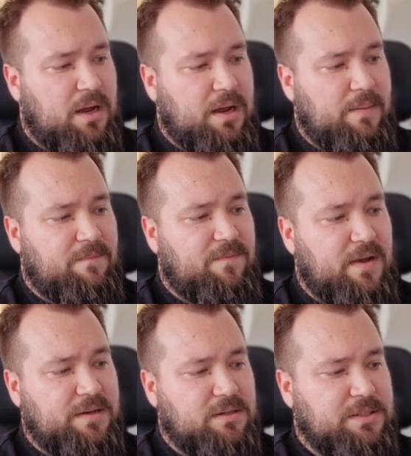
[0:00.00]
I'm
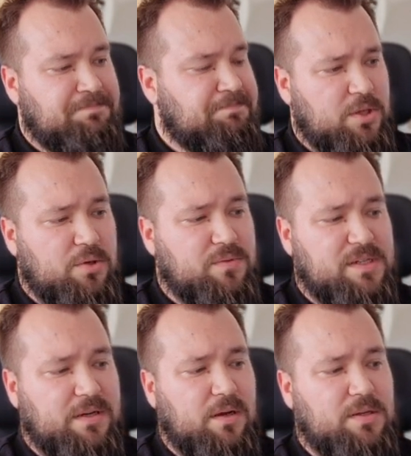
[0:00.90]
finally
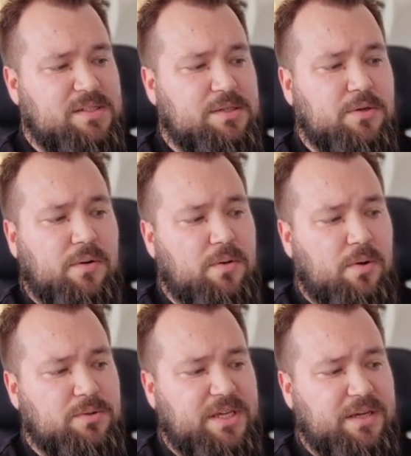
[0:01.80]
using Zero
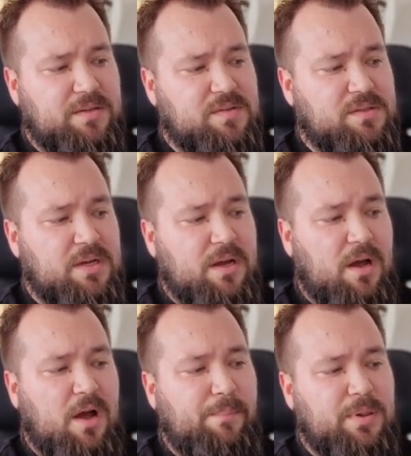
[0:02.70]
Code Kit's
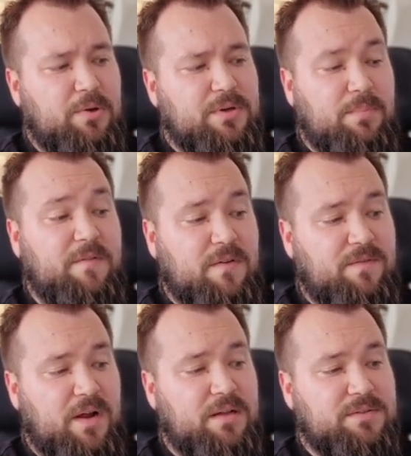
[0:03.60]
upload a buffer
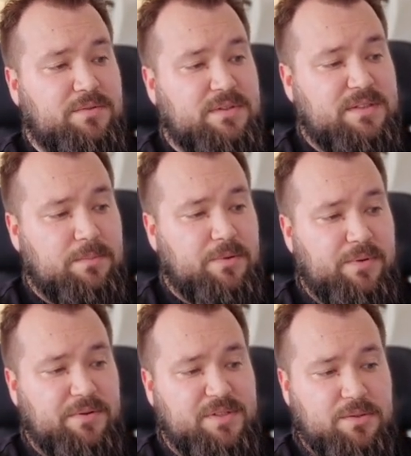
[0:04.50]
file to a
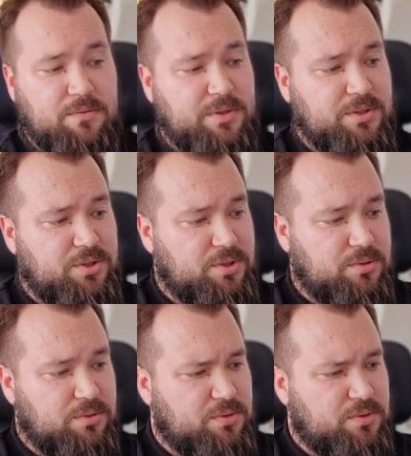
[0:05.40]
temporary storage,